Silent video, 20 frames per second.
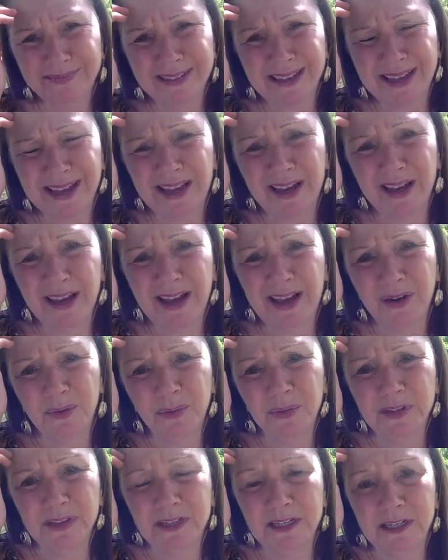I
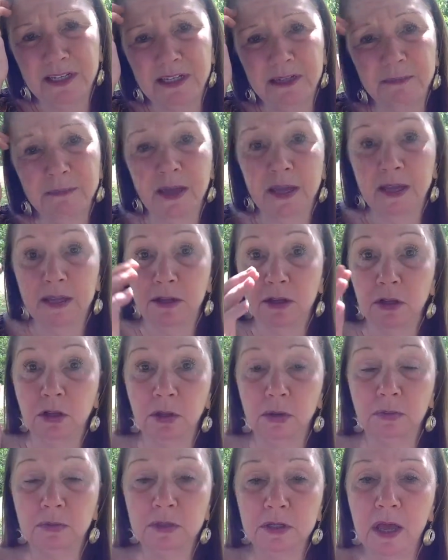really need my
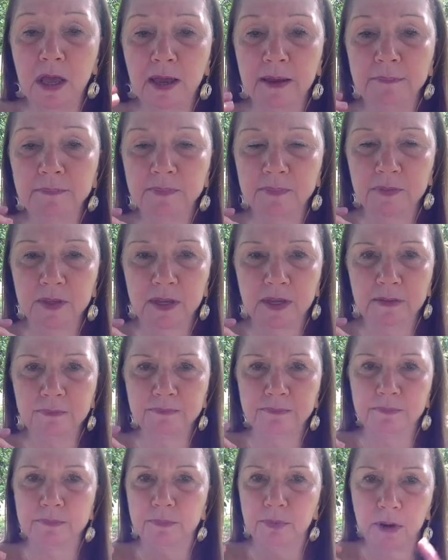alone time, and
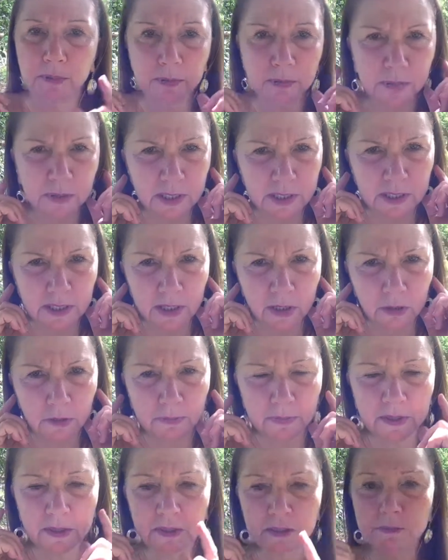probably
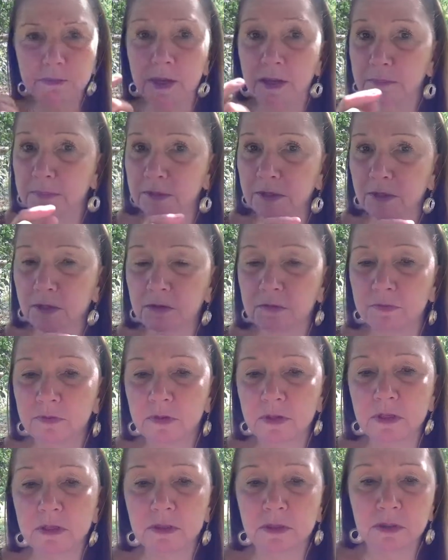earbuds might be good for
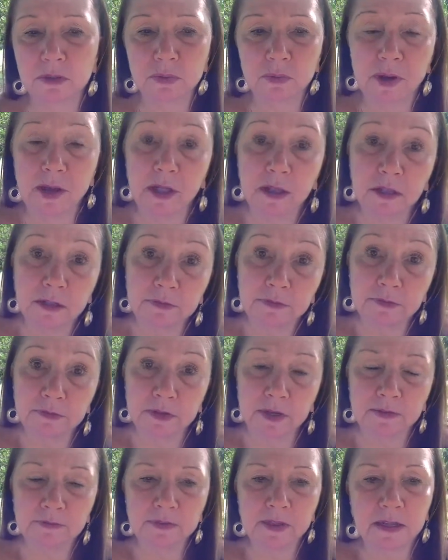this as well,
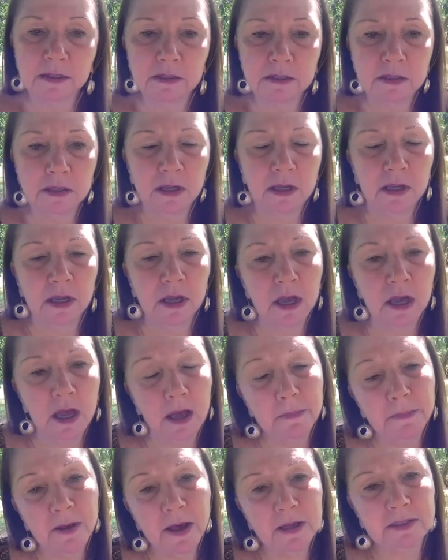if that's
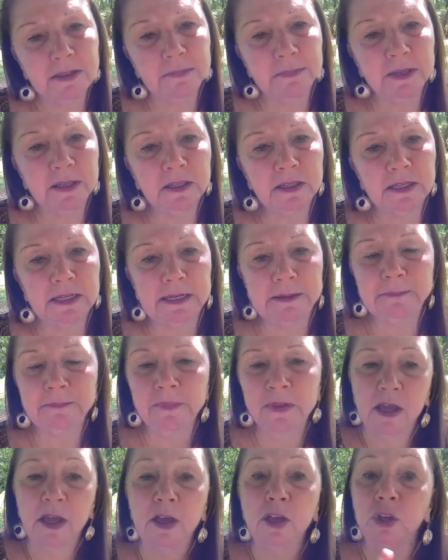a possibility.
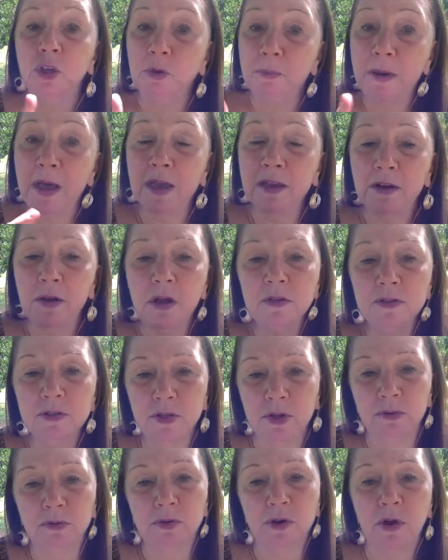You might
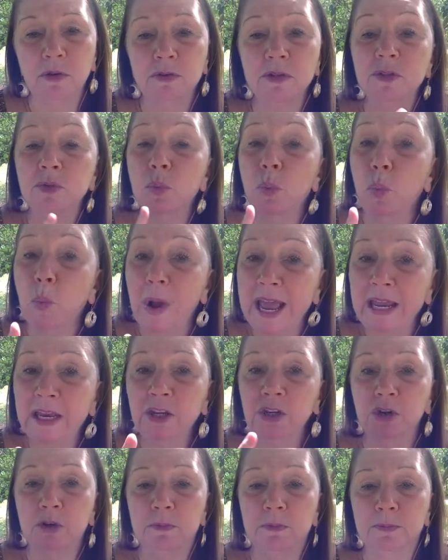also notice
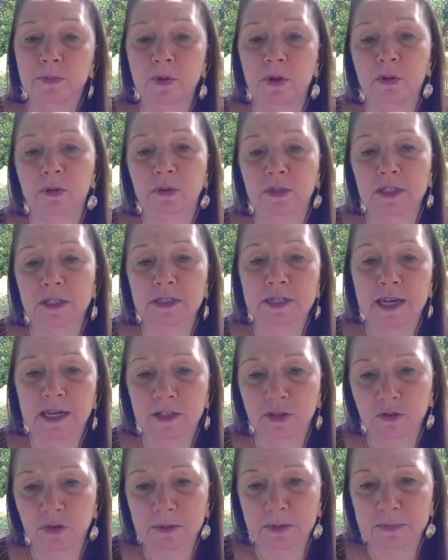when you're prone to
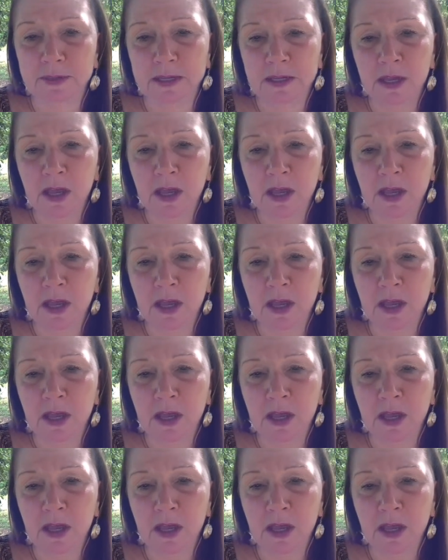daydreaming.